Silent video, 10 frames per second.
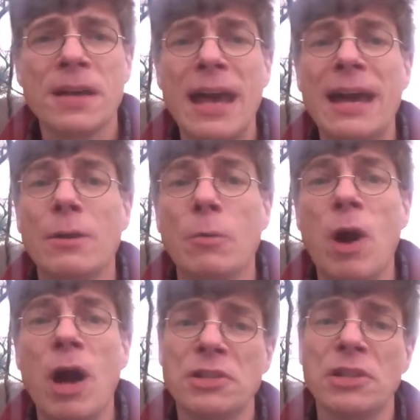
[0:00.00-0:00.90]
and a
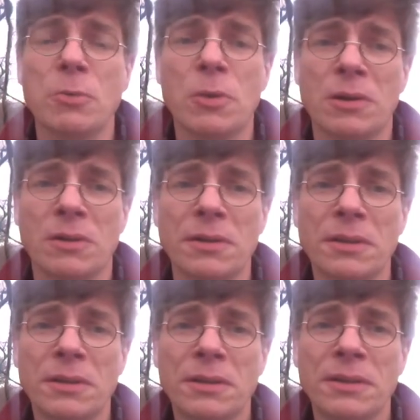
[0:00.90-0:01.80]
watching world
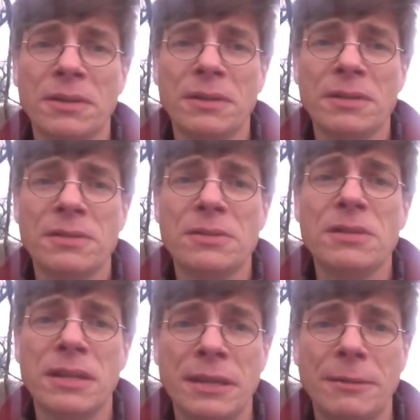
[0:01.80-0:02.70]

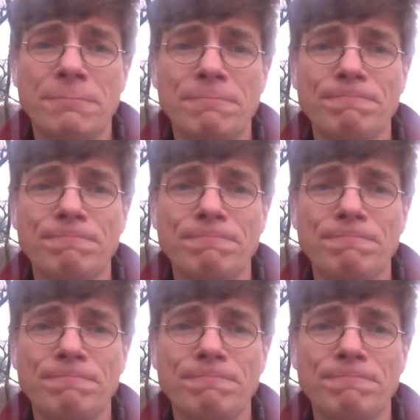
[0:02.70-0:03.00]
to him.